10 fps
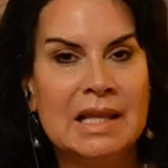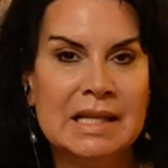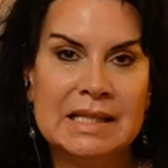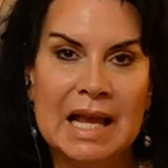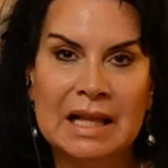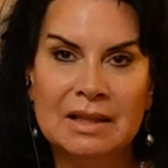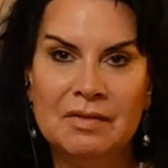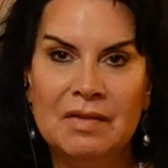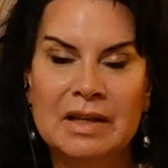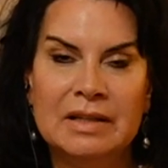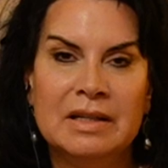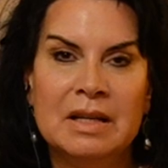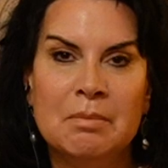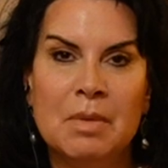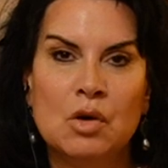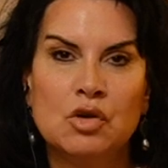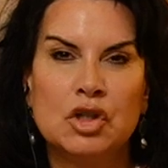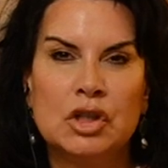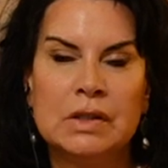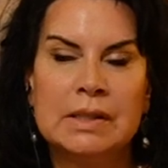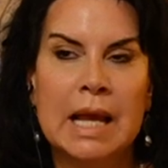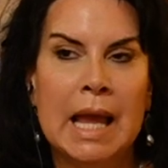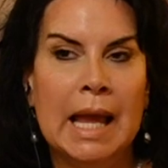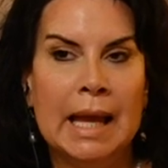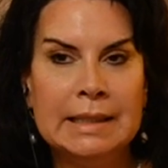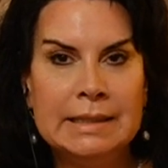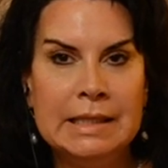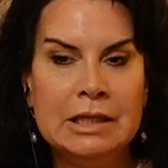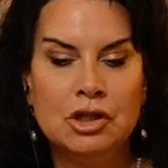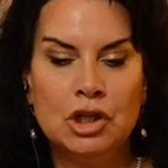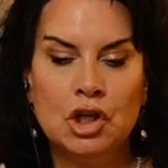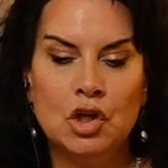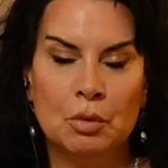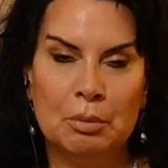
these elevated emotions and teaching your